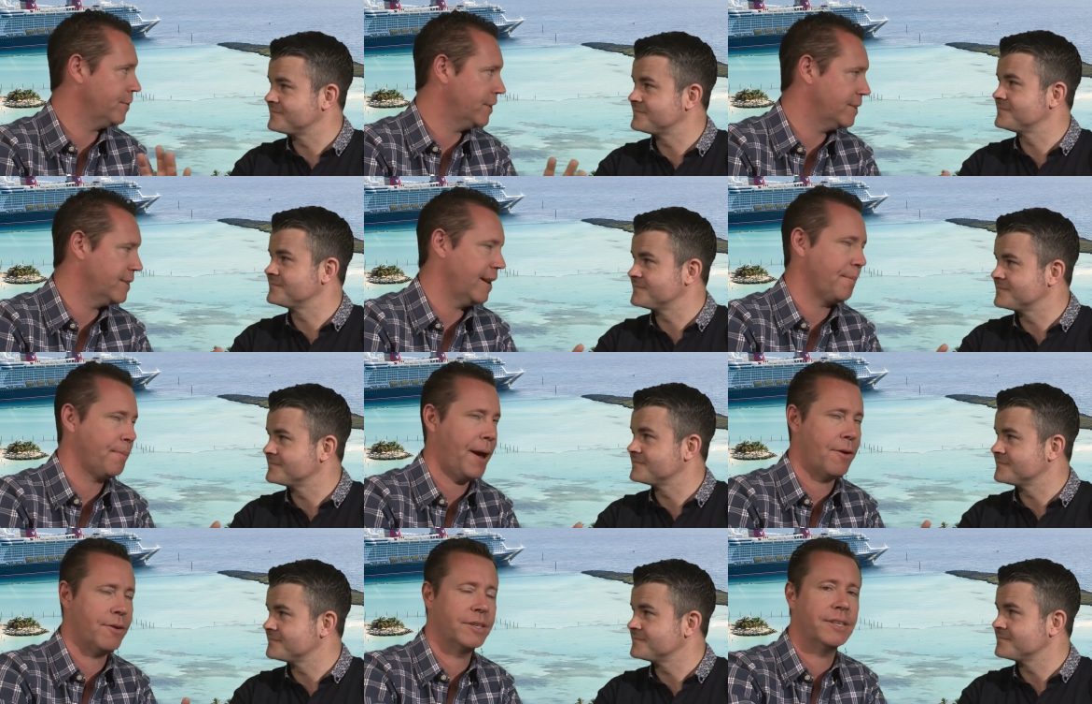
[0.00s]
Speaker 1: even Disneyland
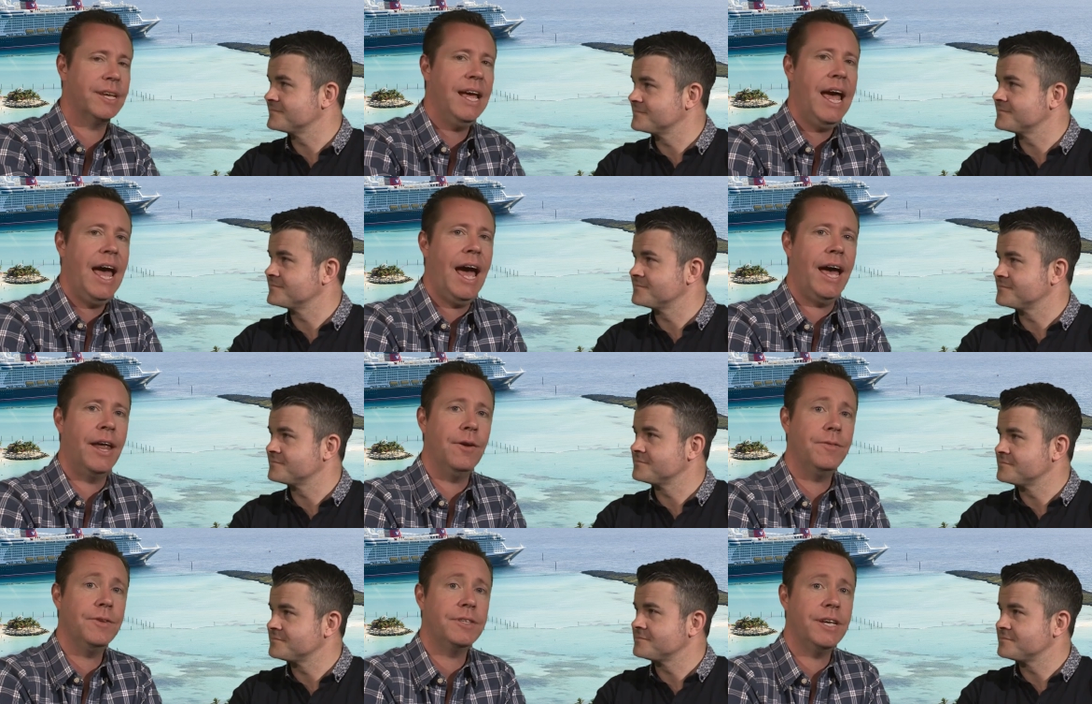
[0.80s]
Paris.
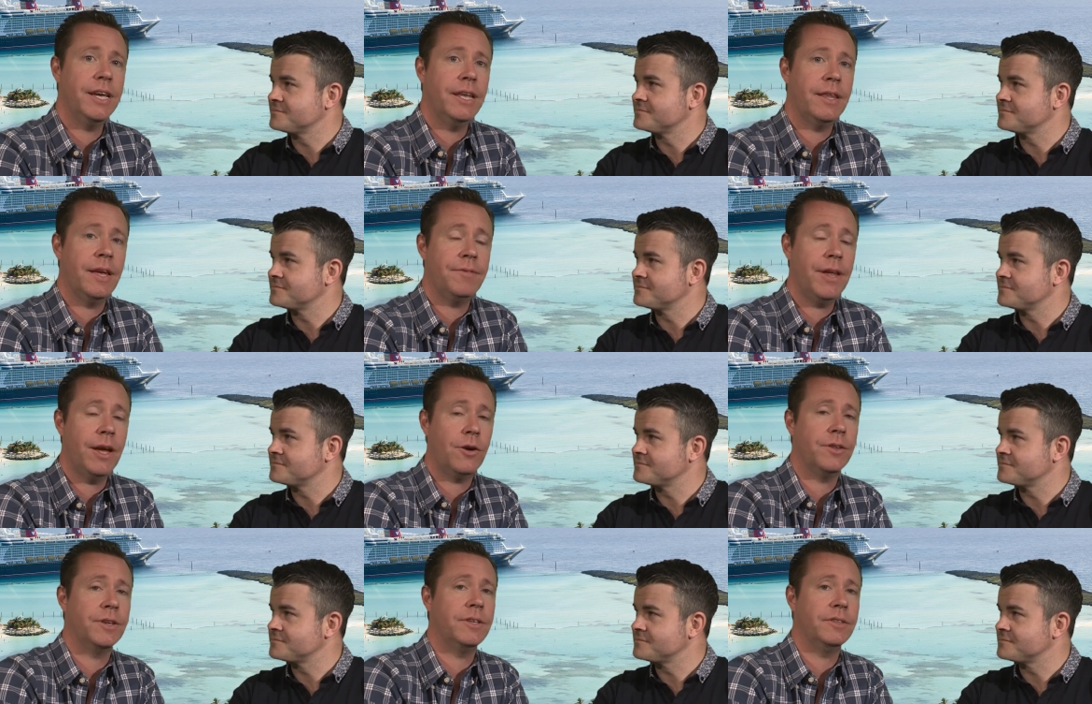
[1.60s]
And obviously they've now
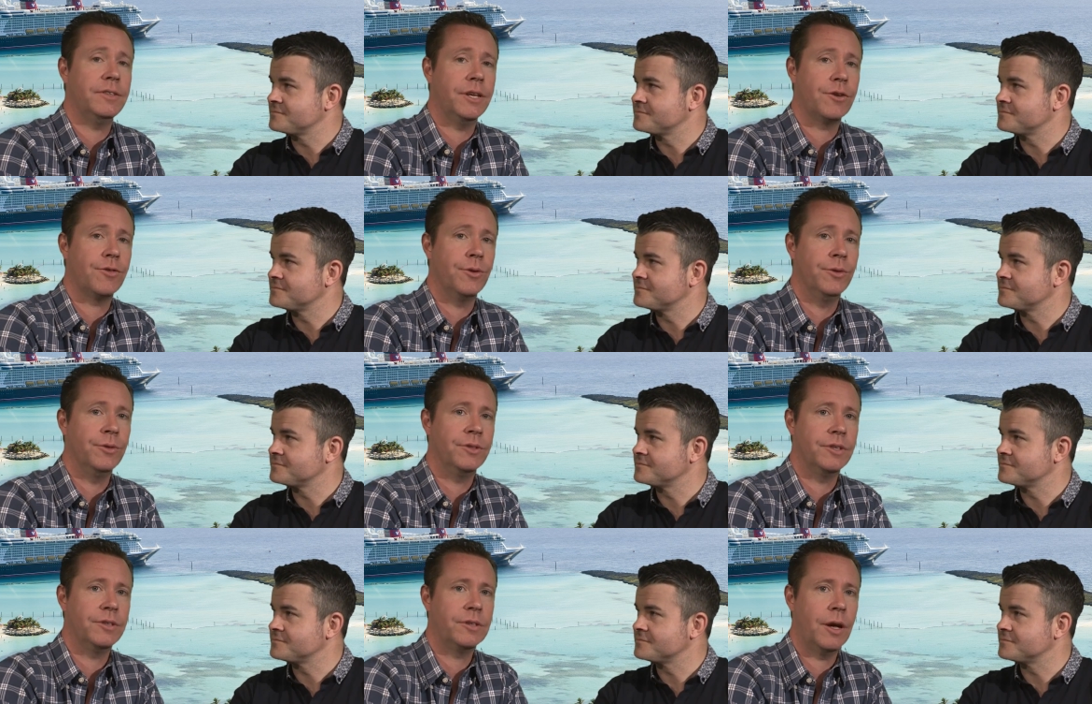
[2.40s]
got the Disney
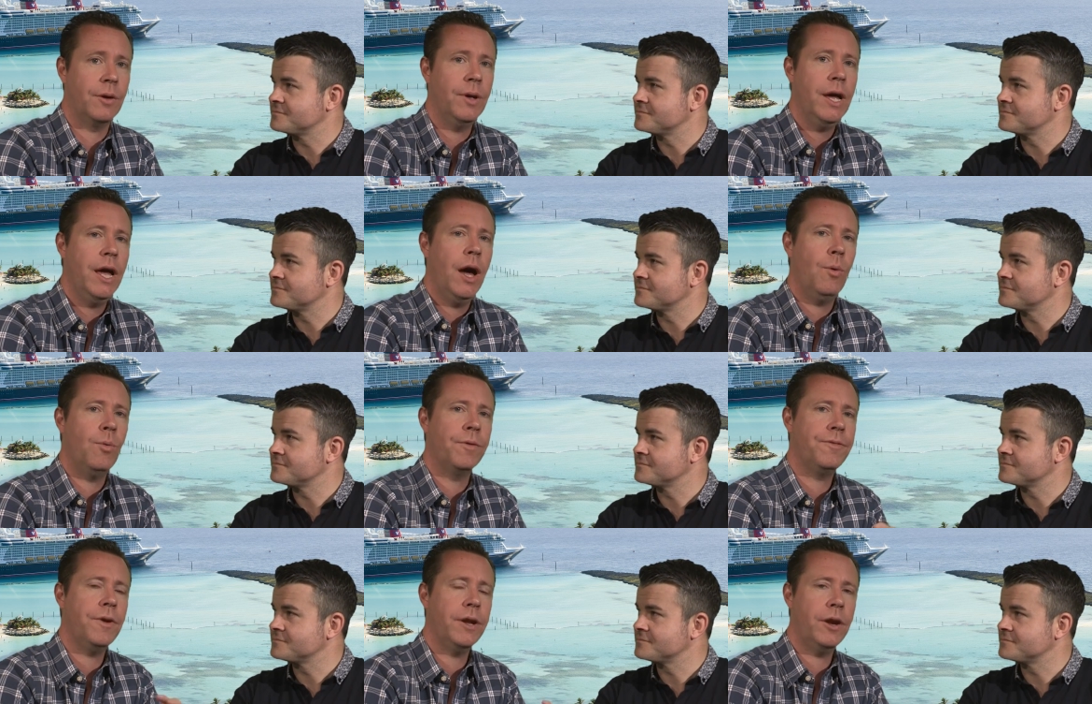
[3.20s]
cruises. So
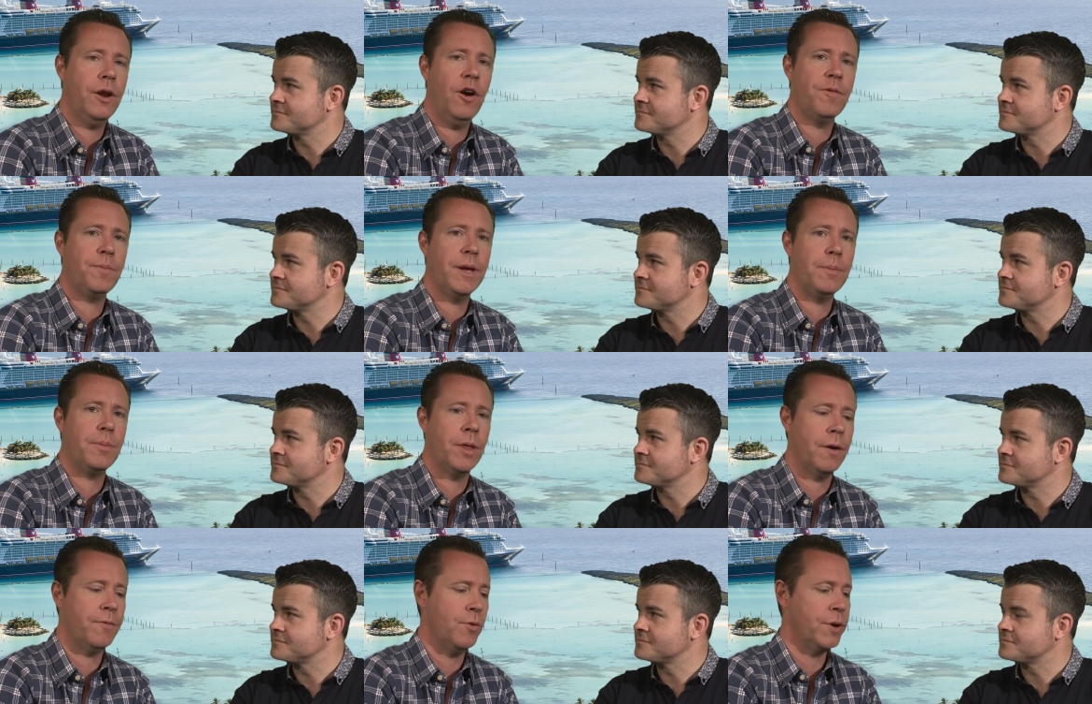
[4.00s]
we find a lot of
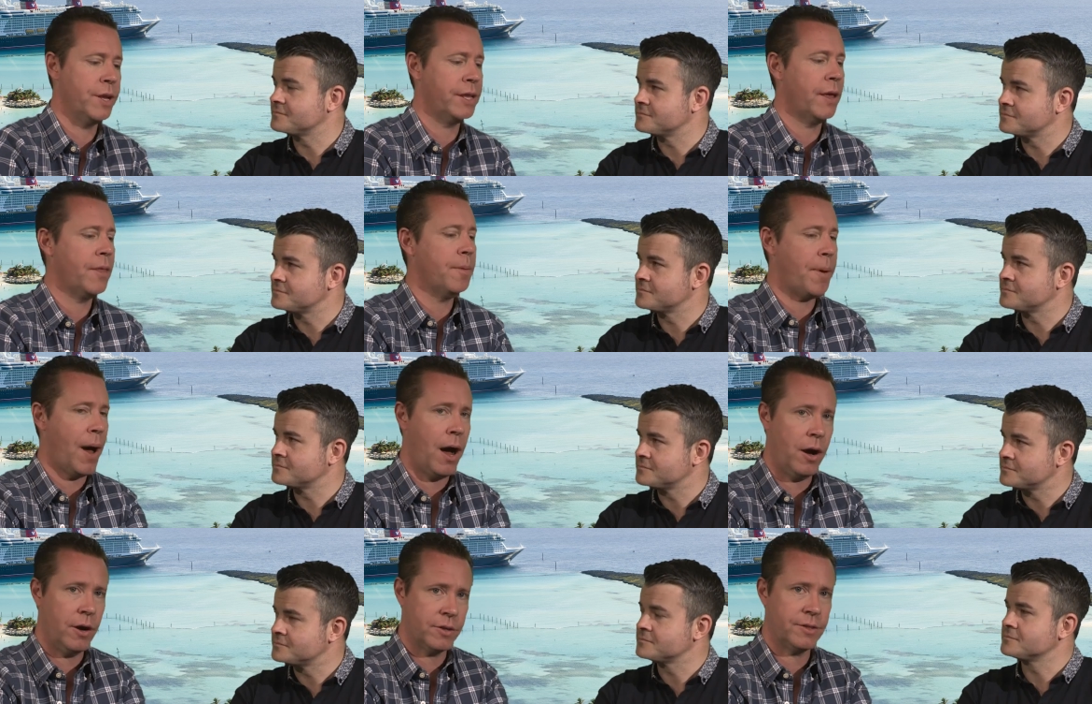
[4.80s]
people that have already done the
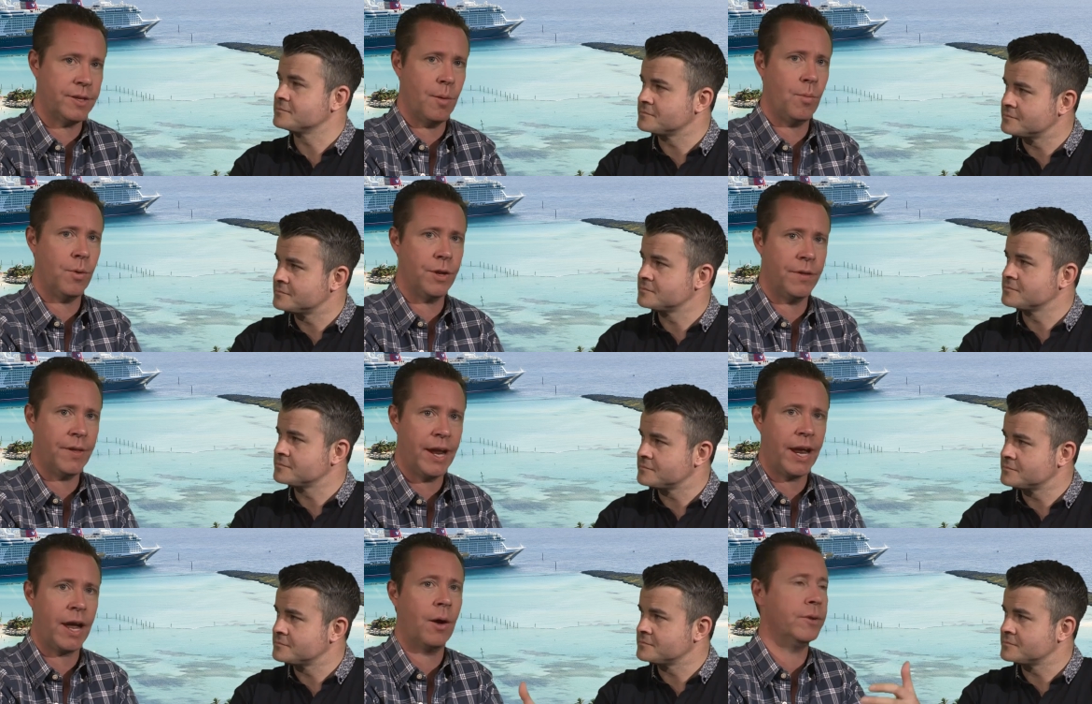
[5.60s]
parks then want to
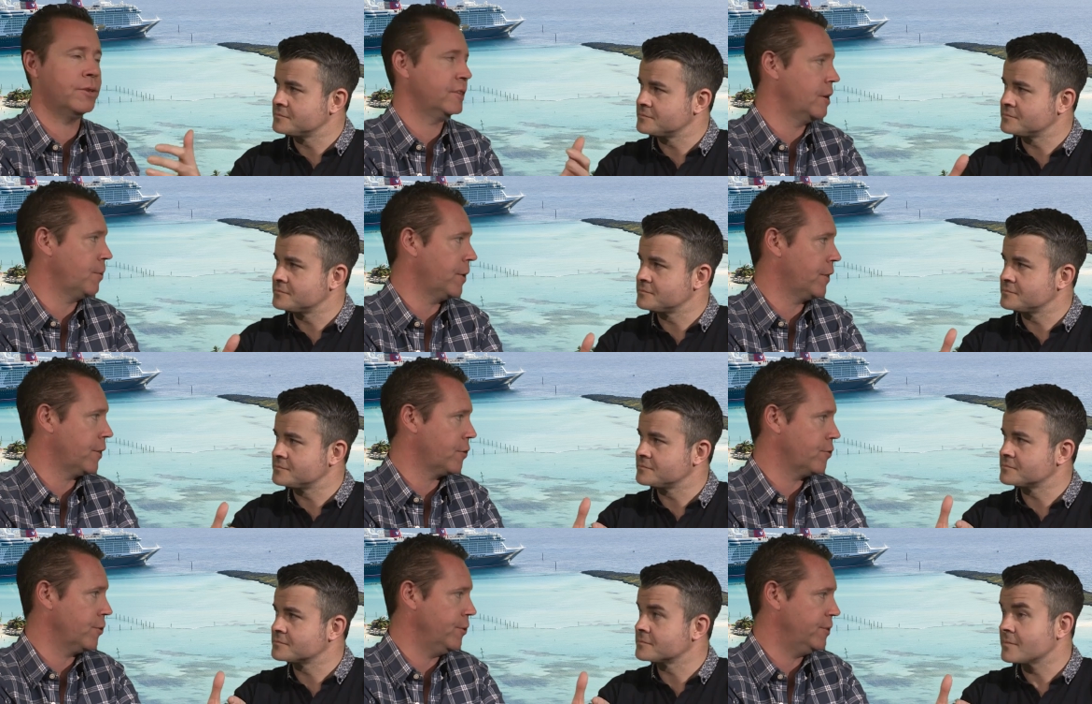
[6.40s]
then go and see one of
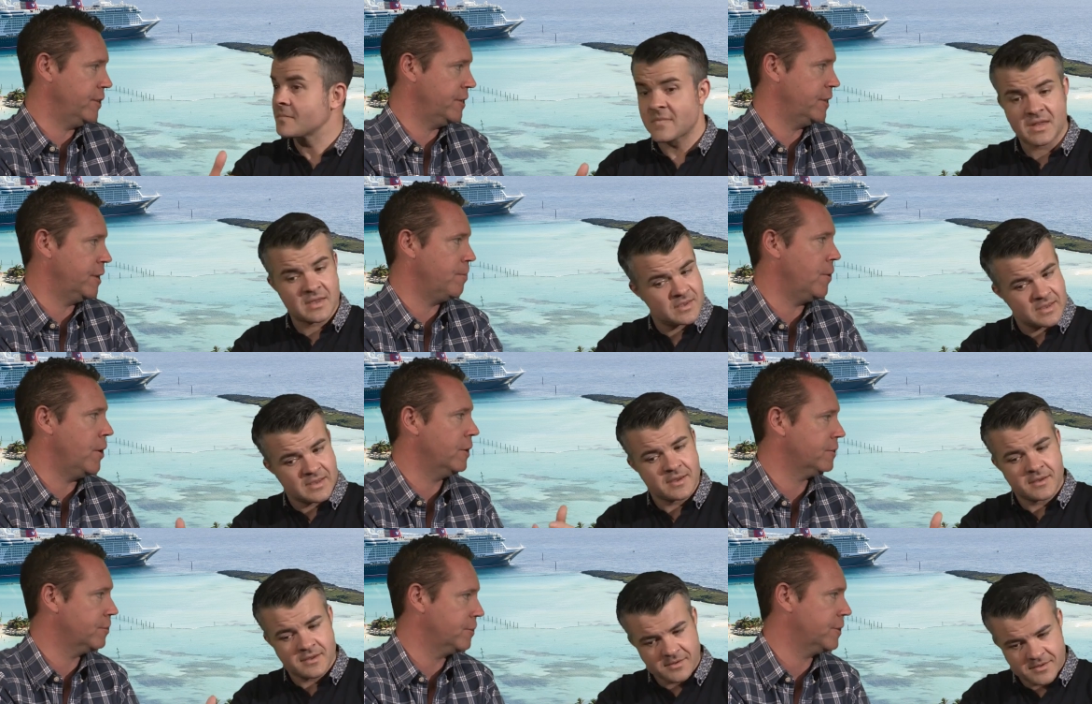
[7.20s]
the cruises and
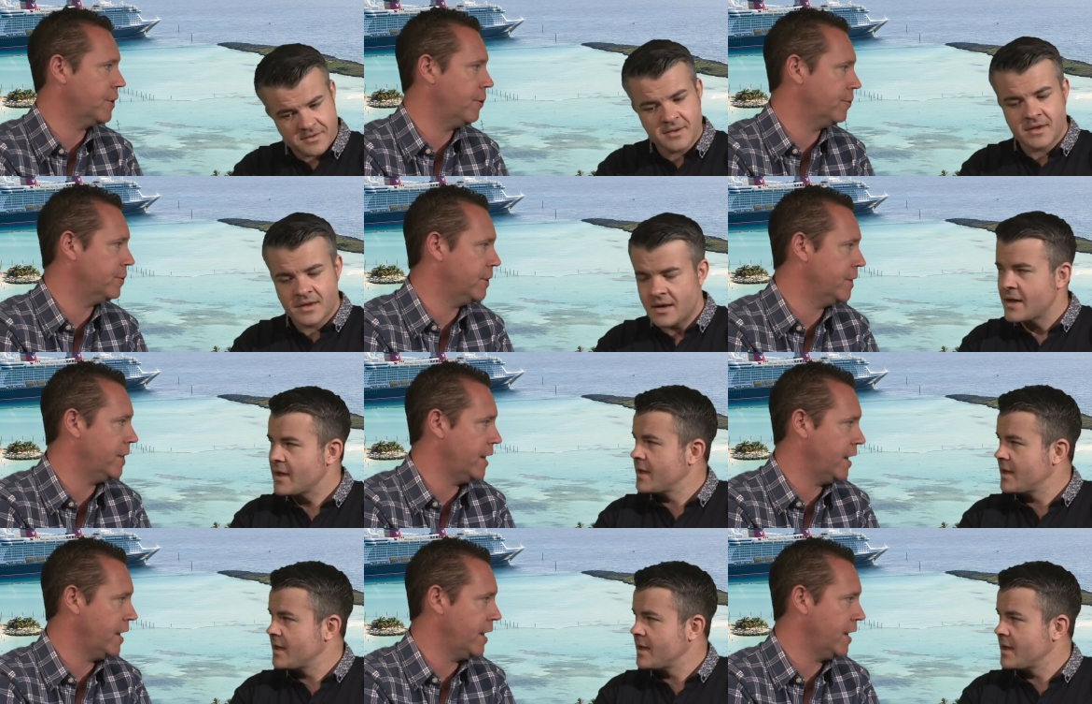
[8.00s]
immerse themselves in